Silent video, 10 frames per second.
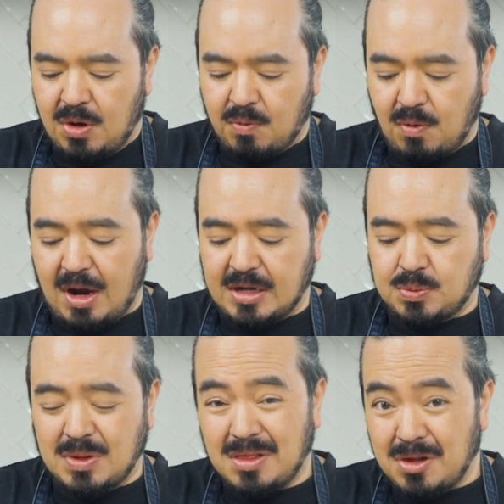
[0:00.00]

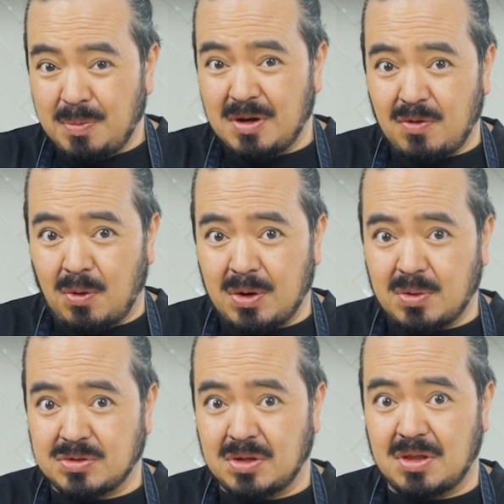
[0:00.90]
rice with a little bit of
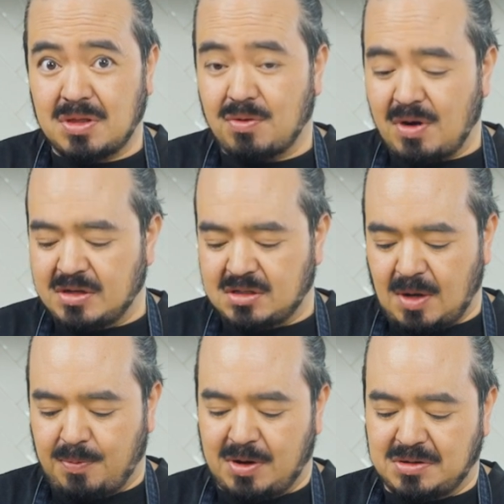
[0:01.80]
oil so that the grains
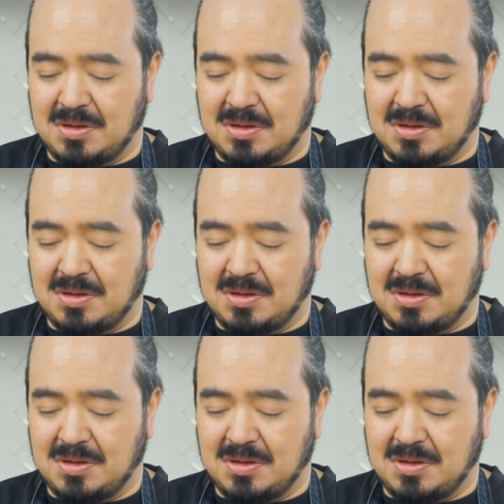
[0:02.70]
separate.